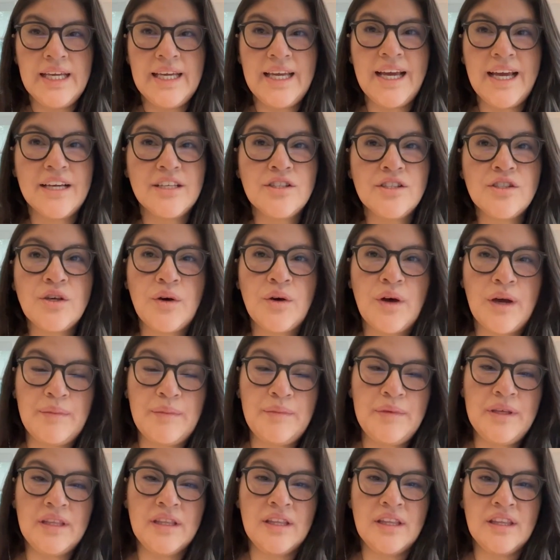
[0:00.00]
Yeah, so I
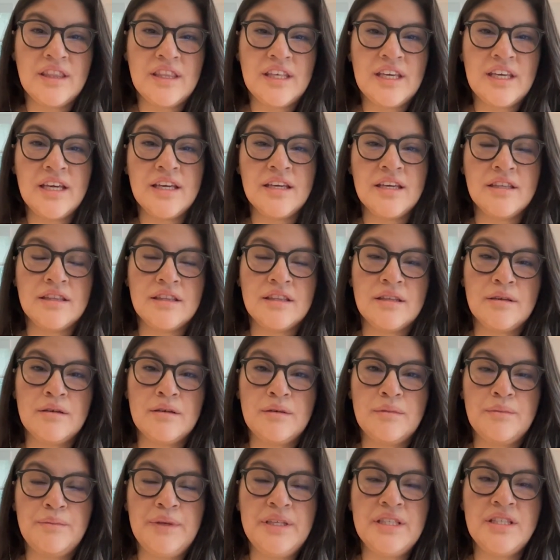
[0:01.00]
mean, the
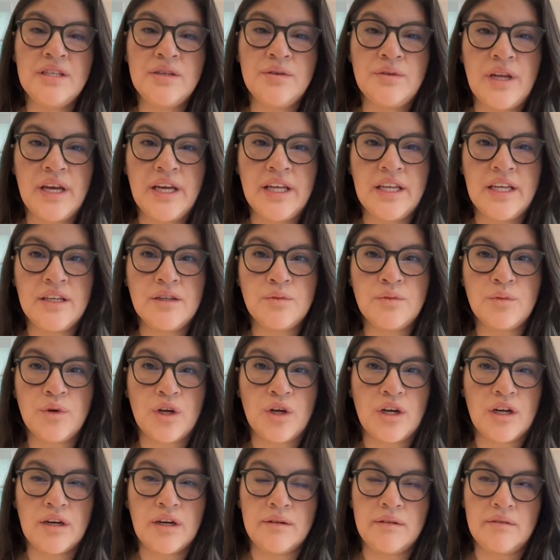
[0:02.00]
BC United
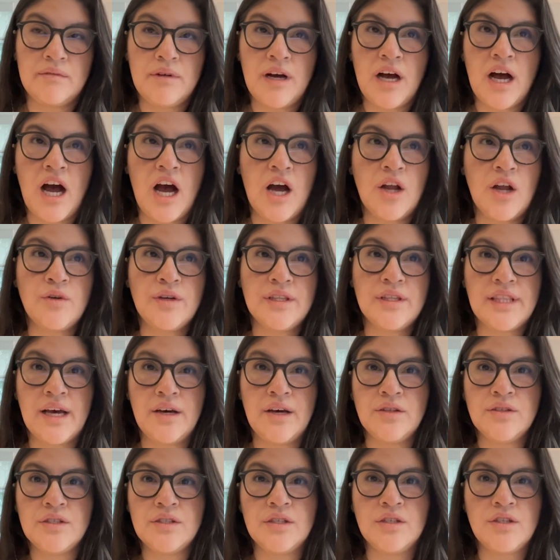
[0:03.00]
were
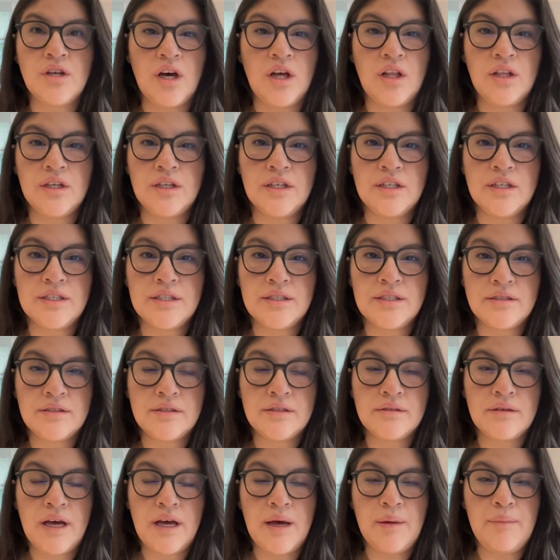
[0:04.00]

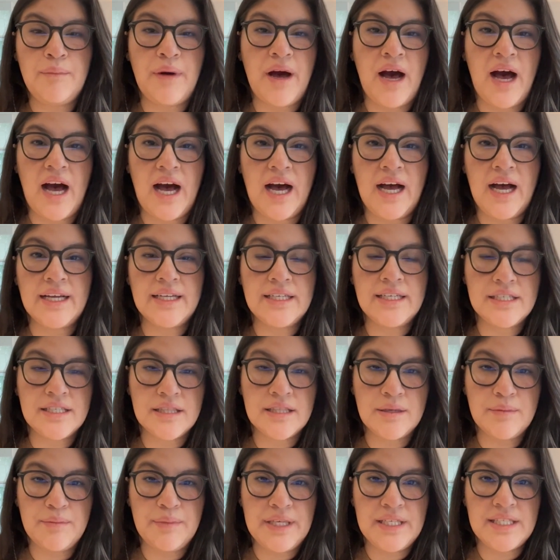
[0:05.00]
$100,000 behind
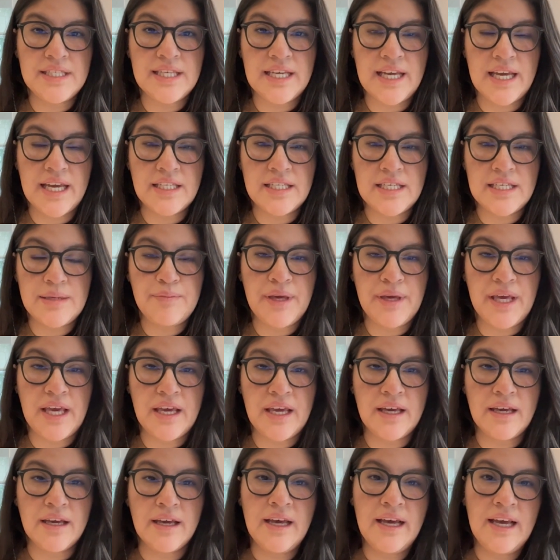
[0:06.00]
the BC
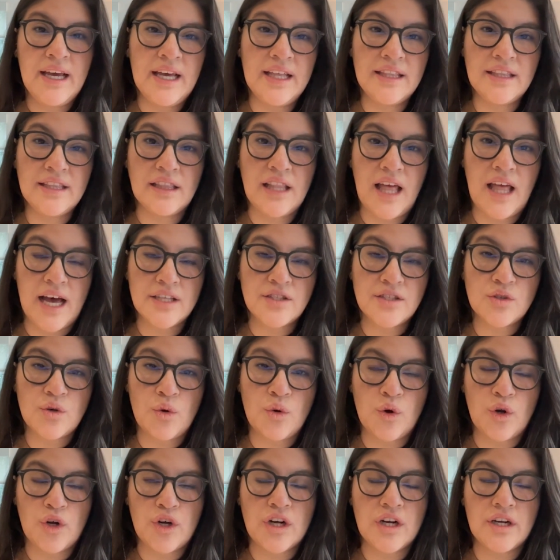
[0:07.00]
NDP in the last
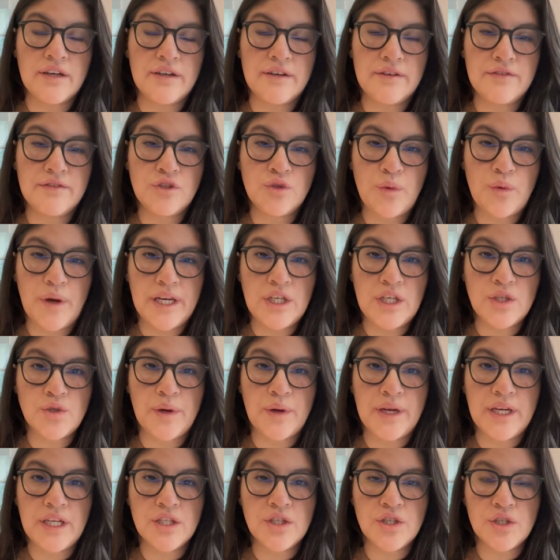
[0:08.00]
quarter of
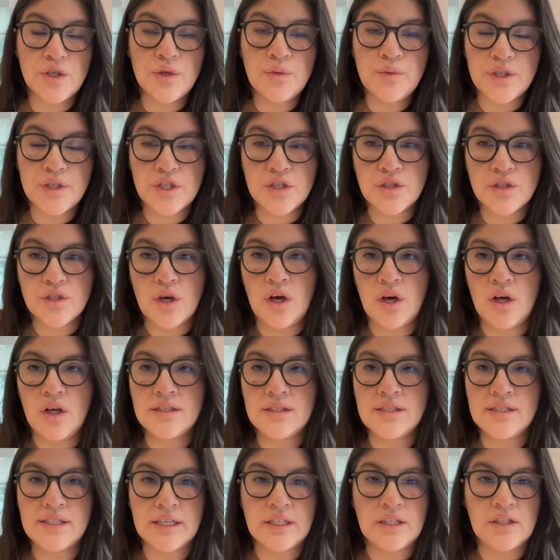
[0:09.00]
2022, which is all
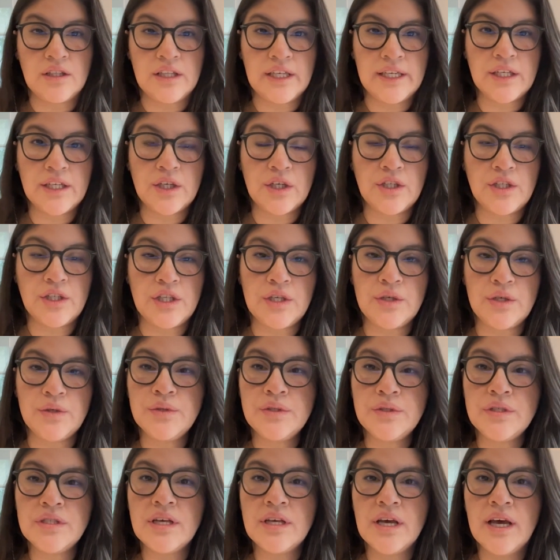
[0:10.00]
signaling good
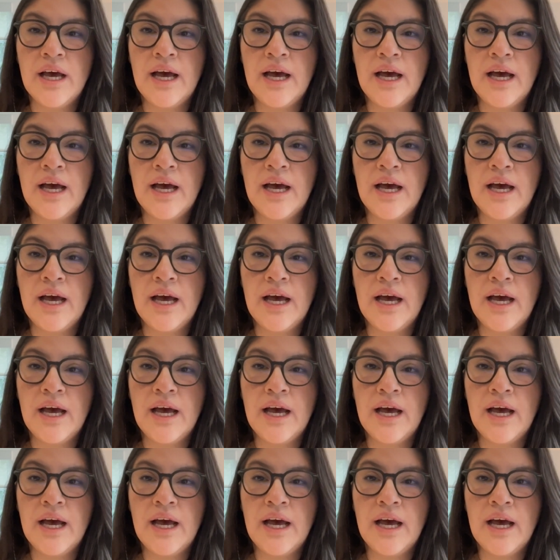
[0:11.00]
news.